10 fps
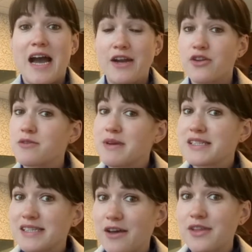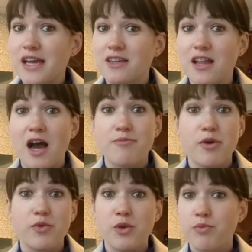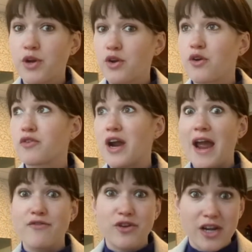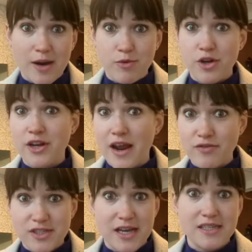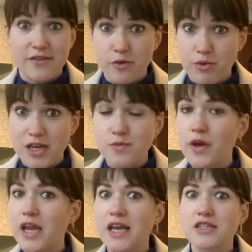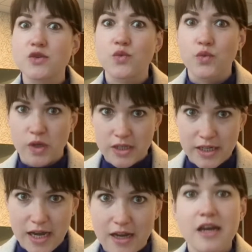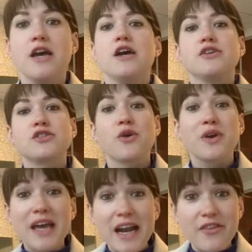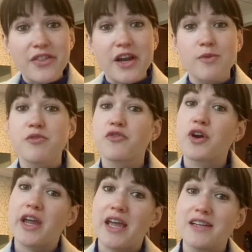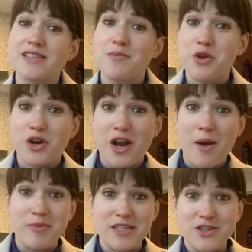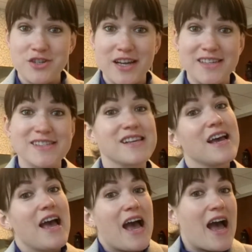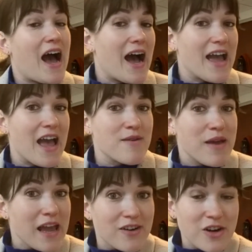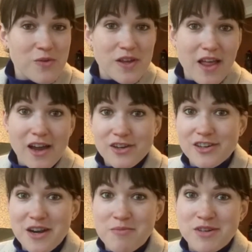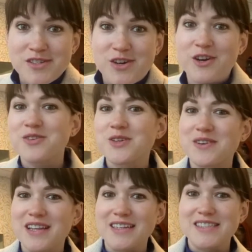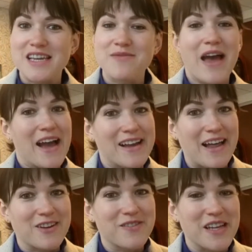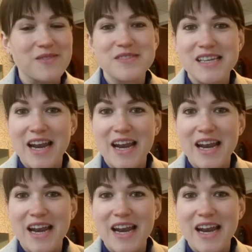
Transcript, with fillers: I know that may sound like a lot, but when you put it over every neighborhood, every size, and every price point, it's really not. So get out there before it heats up and your competition does. I am Erin Wheelock, your numbers girl with the Wheelock team at Keller Williams, and